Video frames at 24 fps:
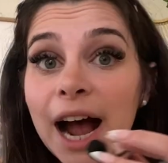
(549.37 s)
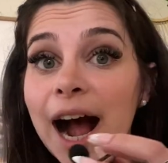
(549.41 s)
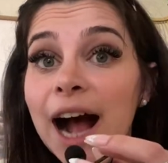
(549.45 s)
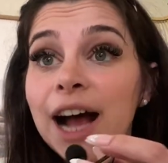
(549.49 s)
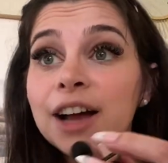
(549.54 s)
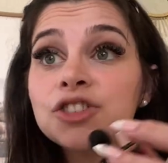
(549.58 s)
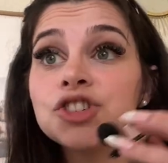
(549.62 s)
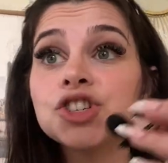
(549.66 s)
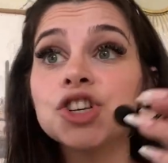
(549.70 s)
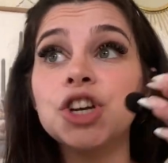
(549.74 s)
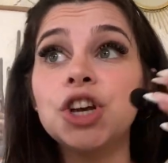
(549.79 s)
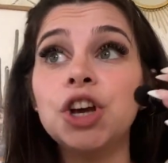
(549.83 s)

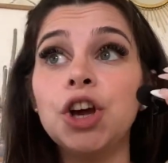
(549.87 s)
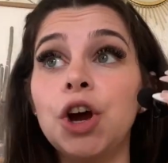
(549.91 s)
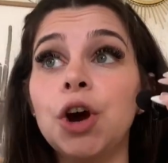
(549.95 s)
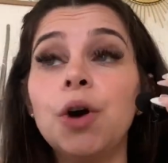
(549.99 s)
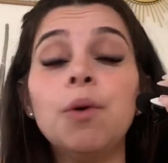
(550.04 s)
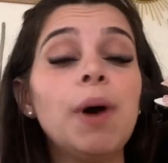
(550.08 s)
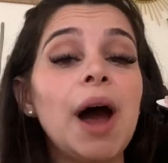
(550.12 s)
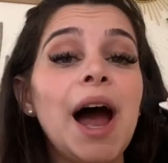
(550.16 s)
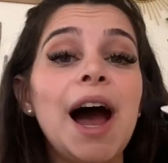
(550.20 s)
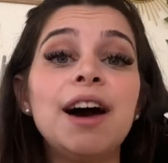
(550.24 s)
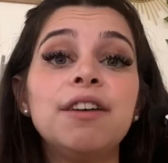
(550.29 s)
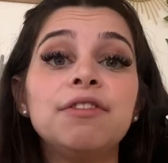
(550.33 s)
actually
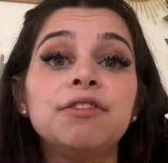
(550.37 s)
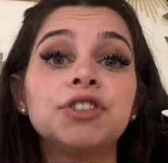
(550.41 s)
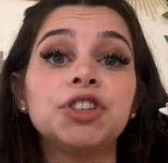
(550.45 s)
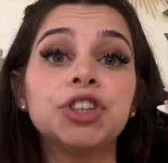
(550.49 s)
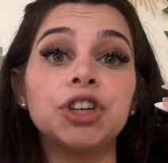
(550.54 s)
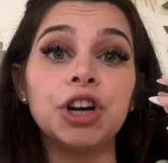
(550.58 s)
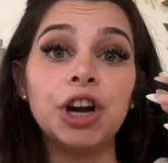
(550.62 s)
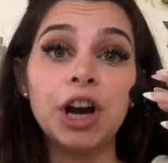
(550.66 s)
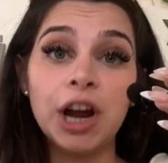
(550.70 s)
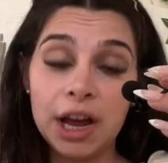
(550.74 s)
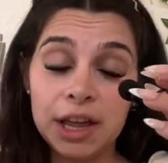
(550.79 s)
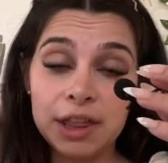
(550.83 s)
go
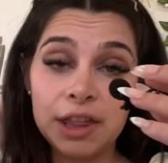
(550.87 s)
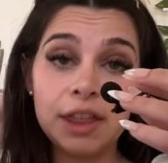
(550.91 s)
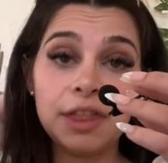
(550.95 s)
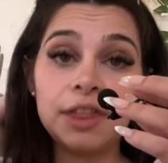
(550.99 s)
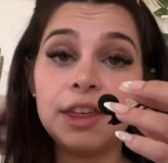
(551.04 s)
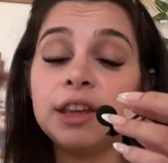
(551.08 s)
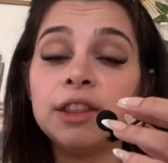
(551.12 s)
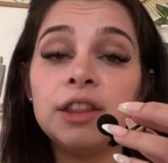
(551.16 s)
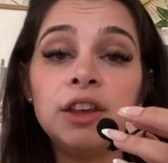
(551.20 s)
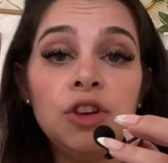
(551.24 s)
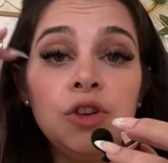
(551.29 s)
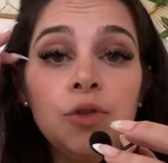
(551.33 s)
after the
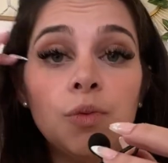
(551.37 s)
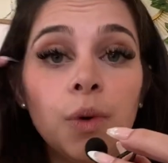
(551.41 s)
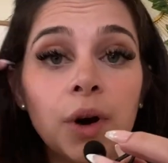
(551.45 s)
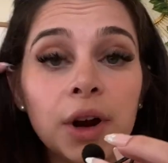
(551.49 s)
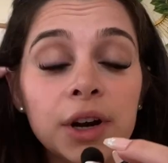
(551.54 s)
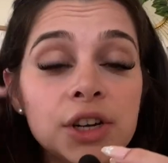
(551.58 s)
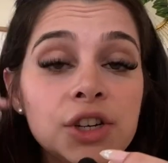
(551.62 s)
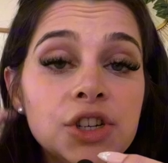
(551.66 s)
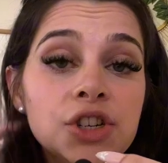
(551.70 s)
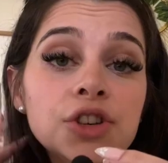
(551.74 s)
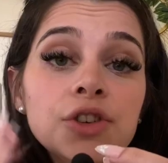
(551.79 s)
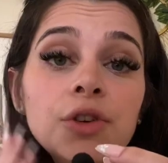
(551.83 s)
thing that you
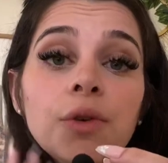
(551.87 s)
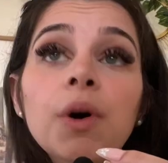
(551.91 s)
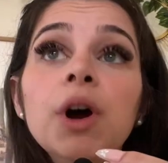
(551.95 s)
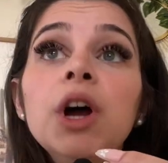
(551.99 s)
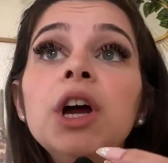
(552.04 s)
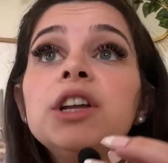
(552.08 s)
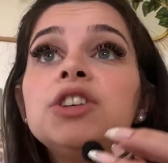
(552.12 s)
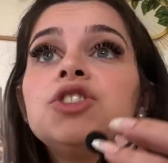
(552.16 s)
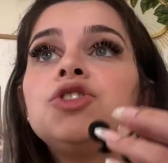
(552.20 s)
want to do,